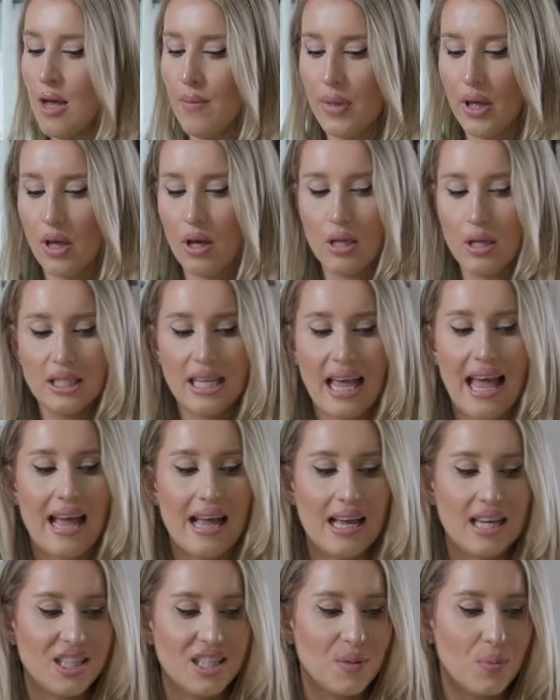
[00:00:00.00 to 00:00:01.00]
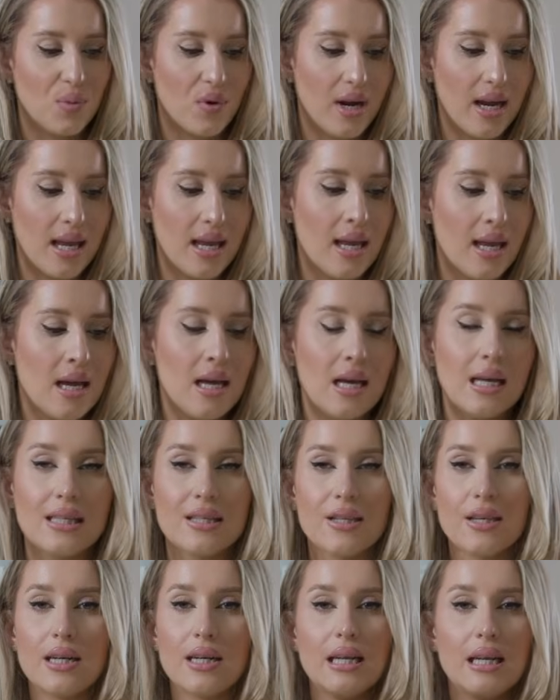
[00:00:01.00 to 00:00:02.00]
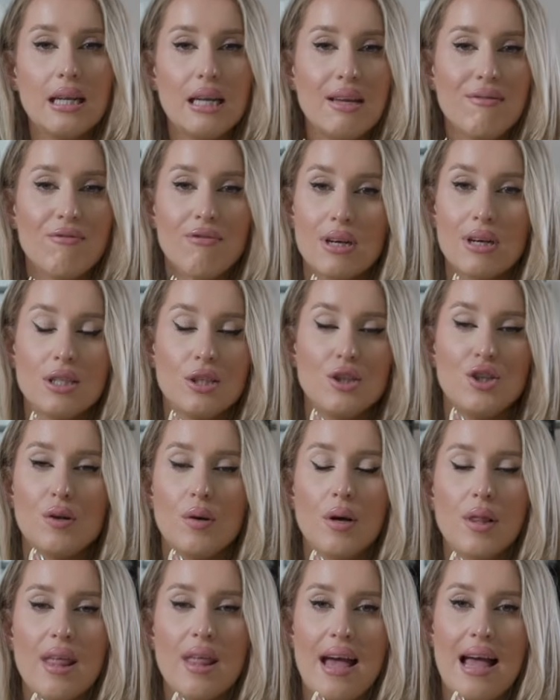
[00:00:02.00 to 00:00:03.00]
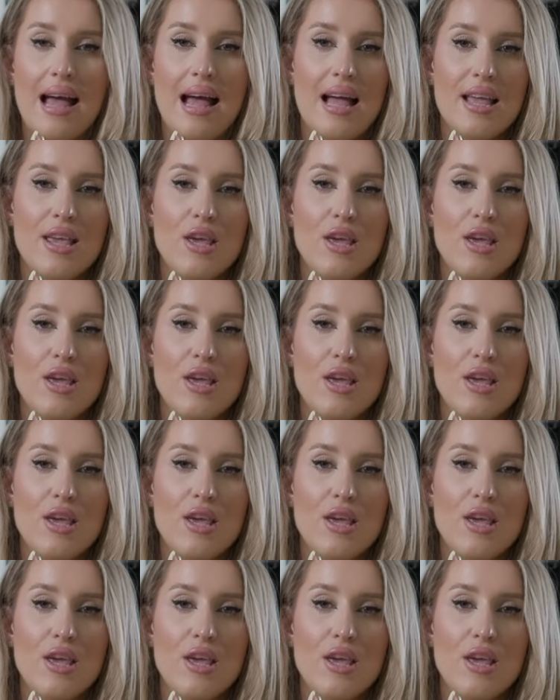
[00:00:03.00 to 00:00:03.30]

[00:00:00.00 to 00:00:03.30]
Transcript: because hairspray is going to leave residue on the hair.